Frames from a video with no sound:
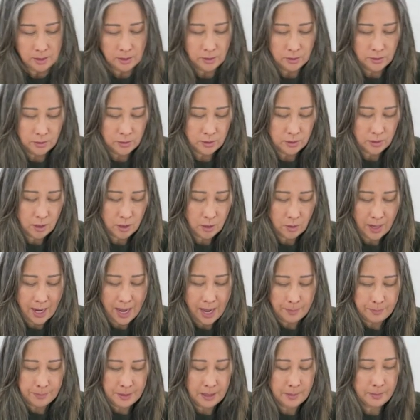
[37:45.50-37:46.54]
So
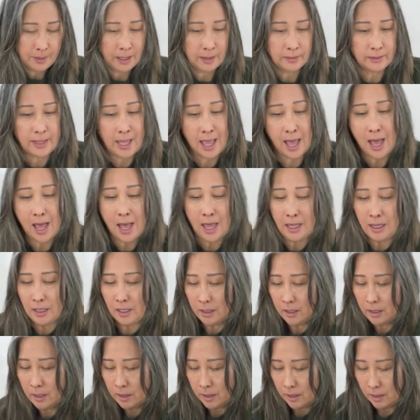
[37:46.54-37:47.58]
happy about that.
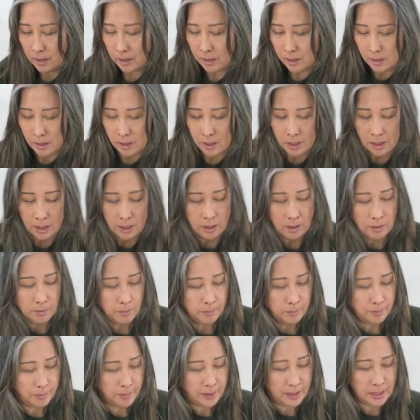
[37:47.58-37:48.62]

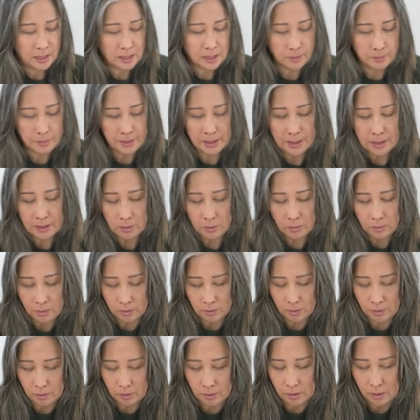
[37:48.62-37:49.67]
But it's been
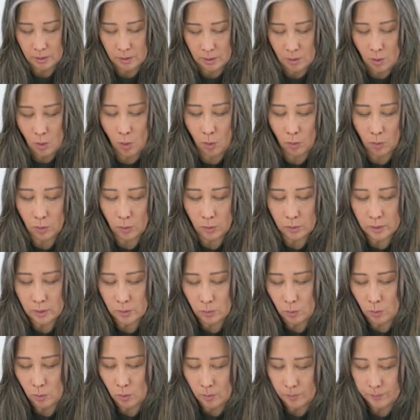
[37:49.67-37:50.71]
cold,
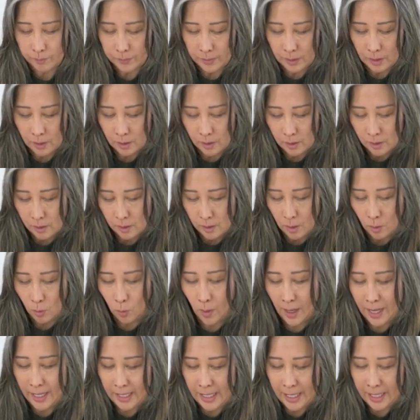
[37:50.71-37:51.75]

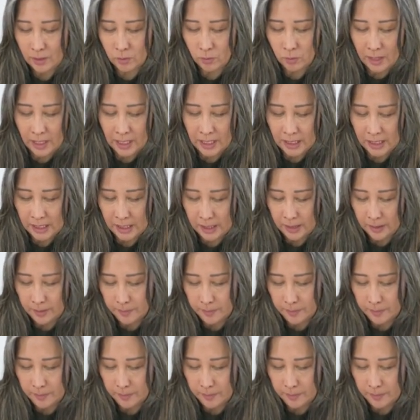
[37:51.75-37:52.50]
wet, and rainy.